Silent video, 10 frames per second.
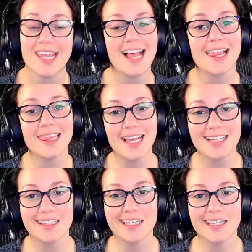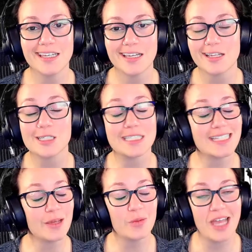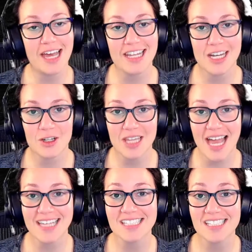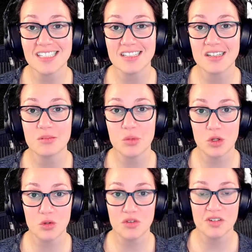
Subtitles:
Luckily, just like we had in our last proof,